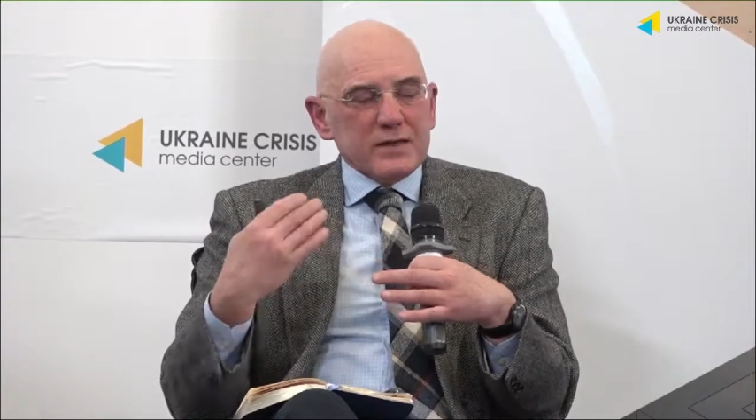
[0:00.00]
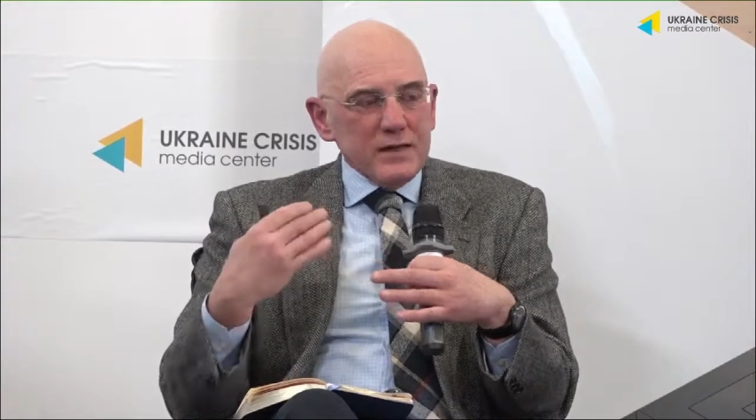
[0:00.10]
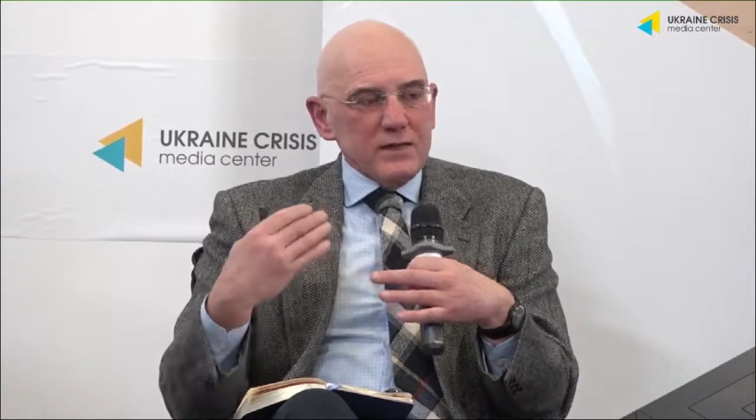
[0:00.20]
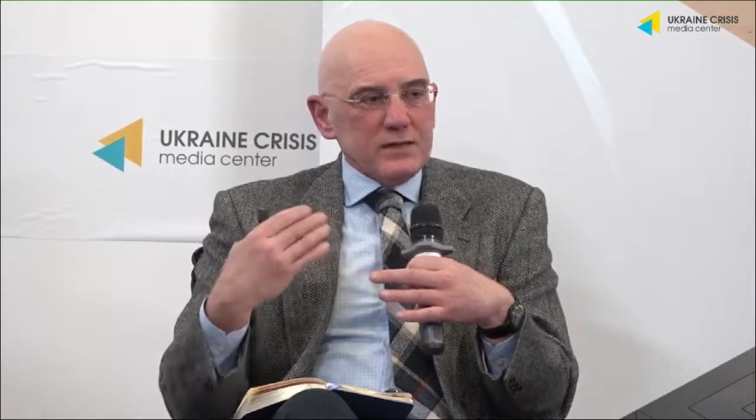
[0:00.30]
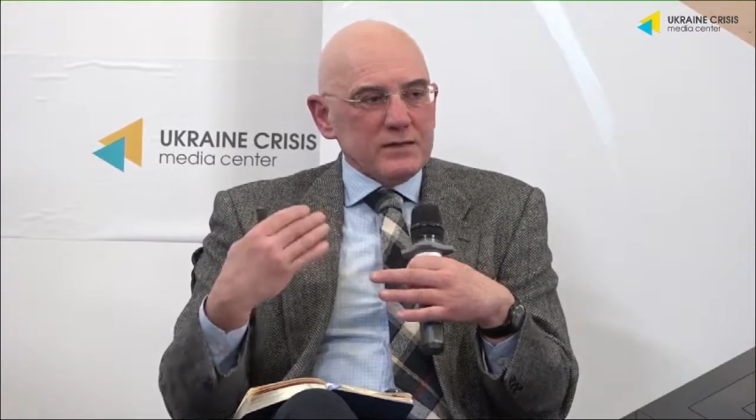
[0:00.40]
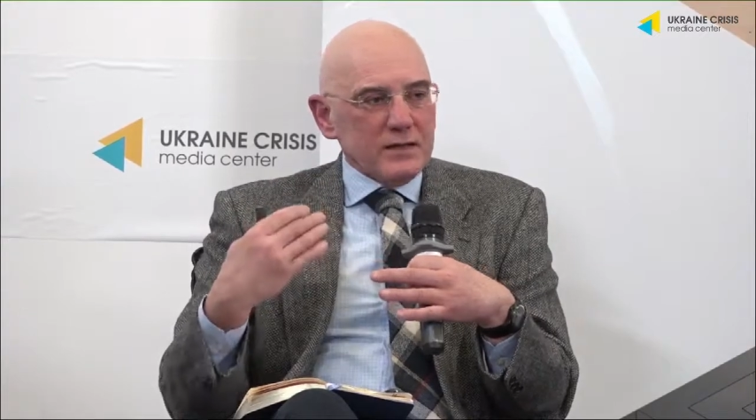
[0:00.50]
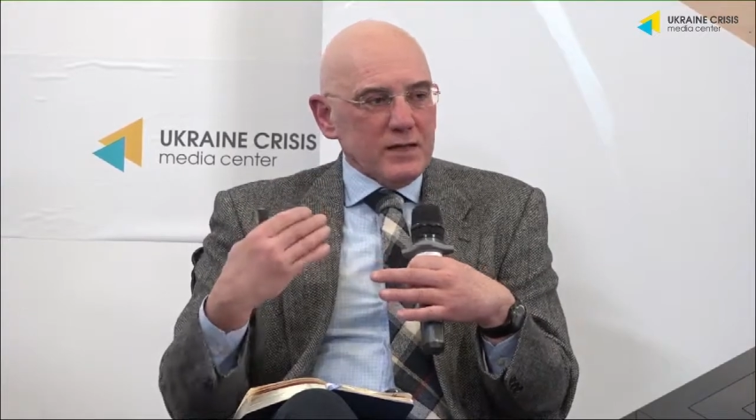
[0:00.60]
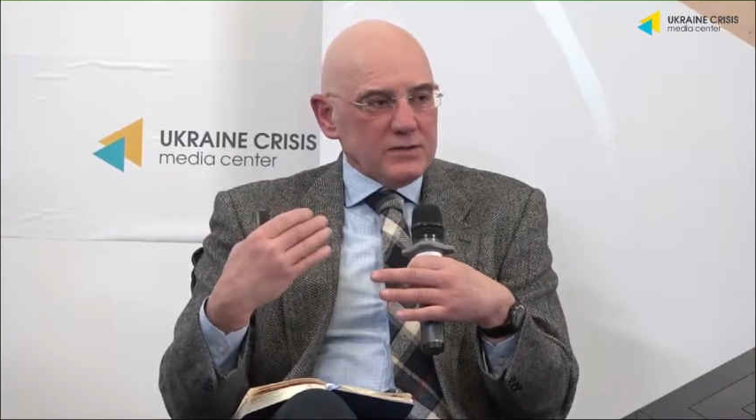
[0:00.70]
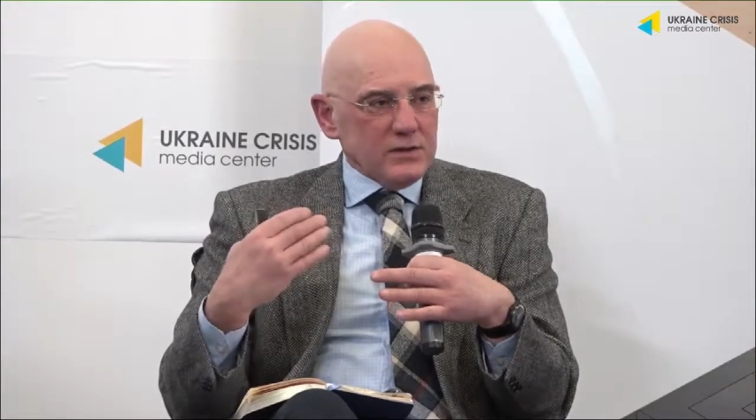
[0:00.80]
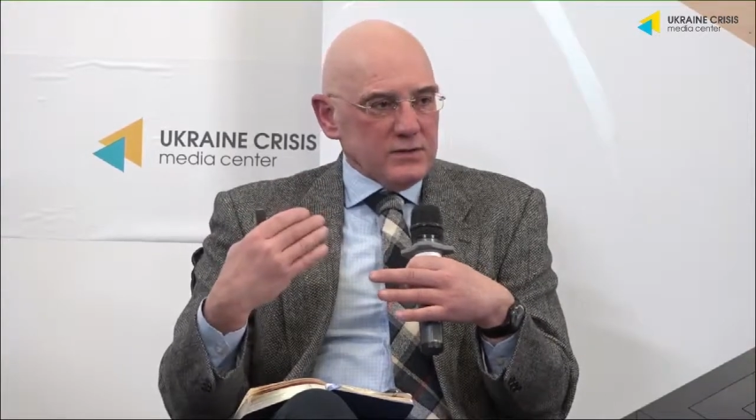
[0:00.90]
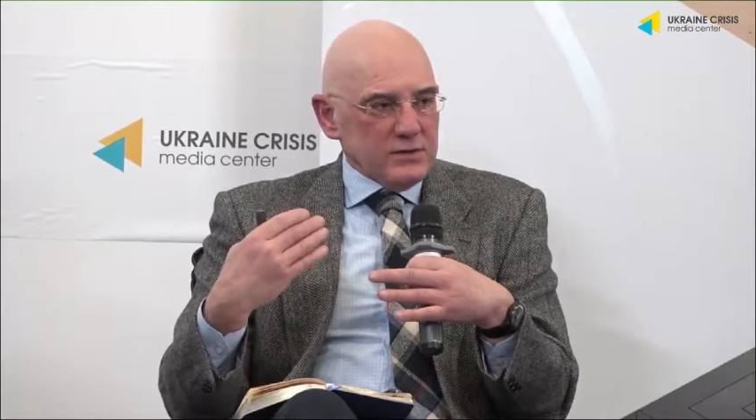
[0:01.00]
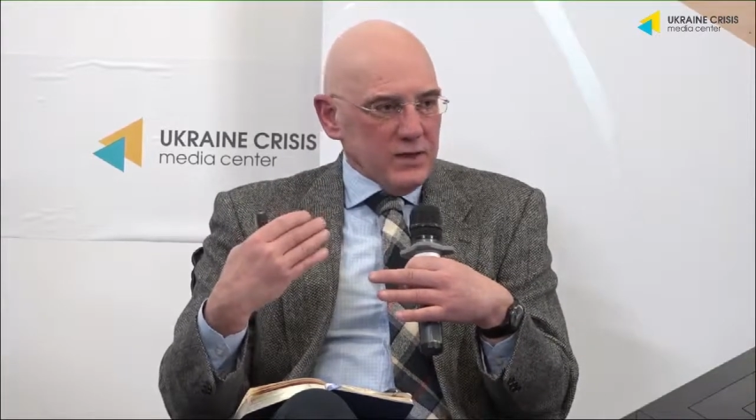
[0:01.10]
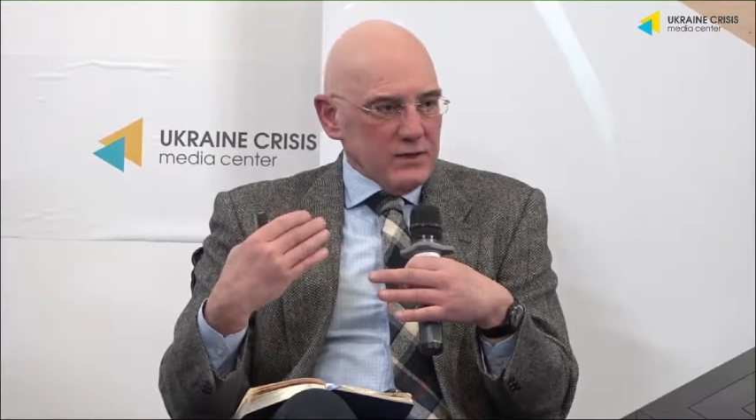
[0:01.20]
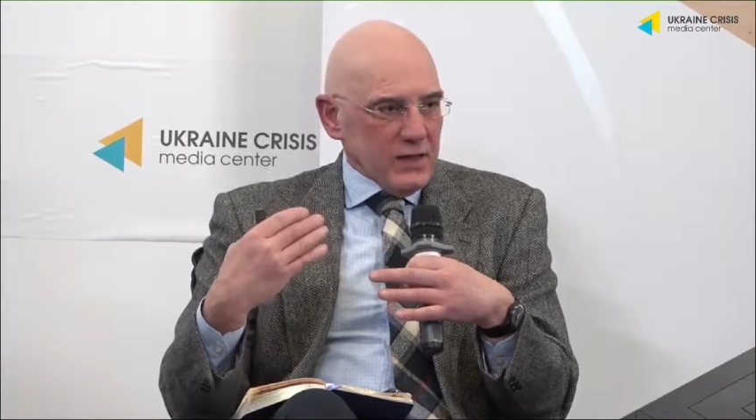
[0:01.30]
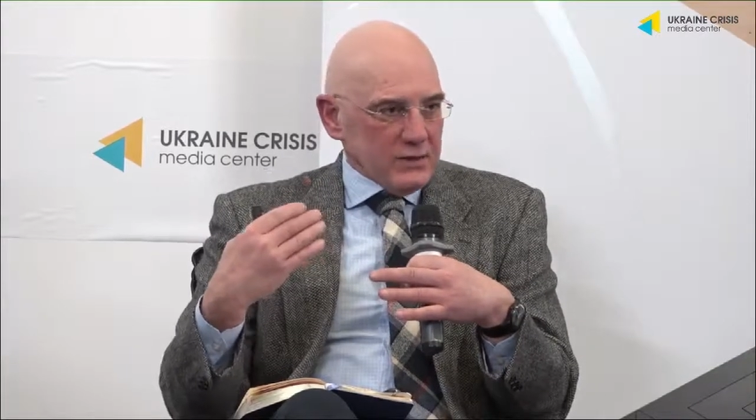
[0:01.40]
as a country
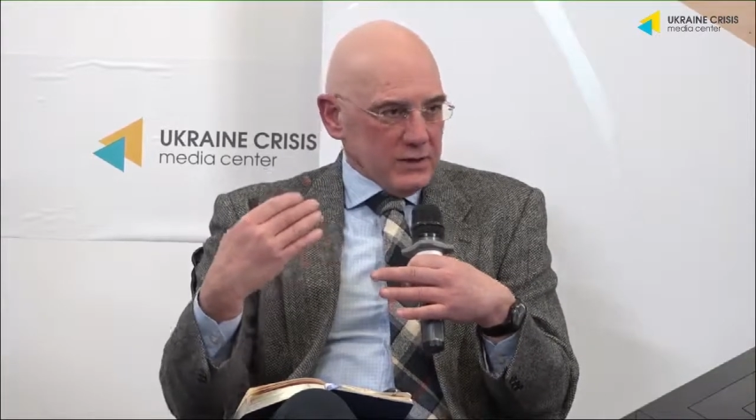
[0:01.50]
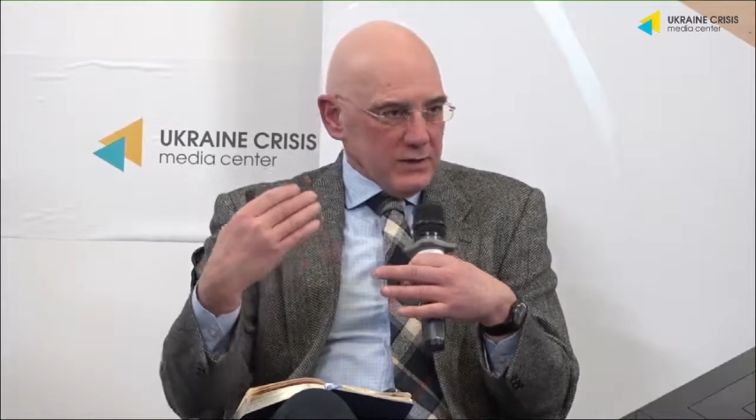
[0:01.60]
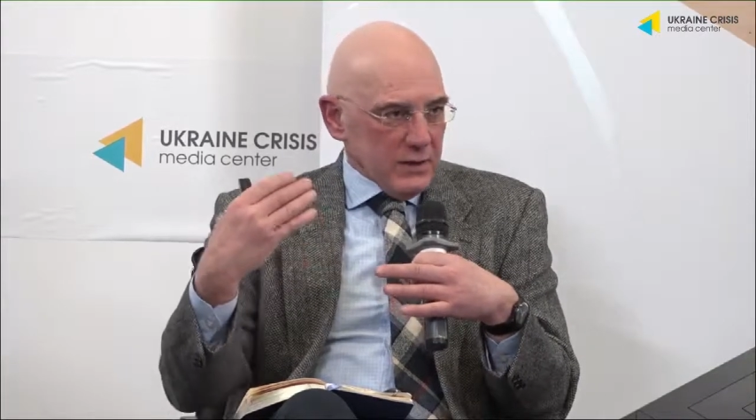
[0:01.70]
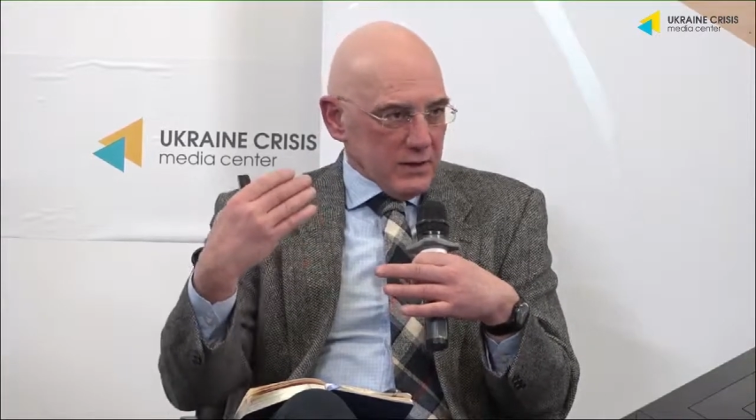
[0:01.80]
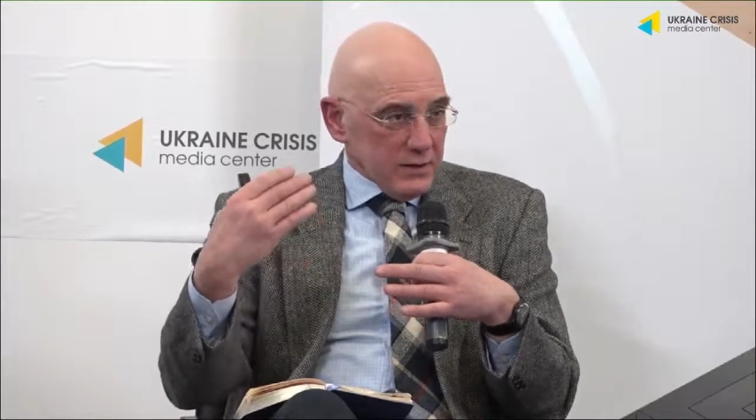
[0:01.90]
of 13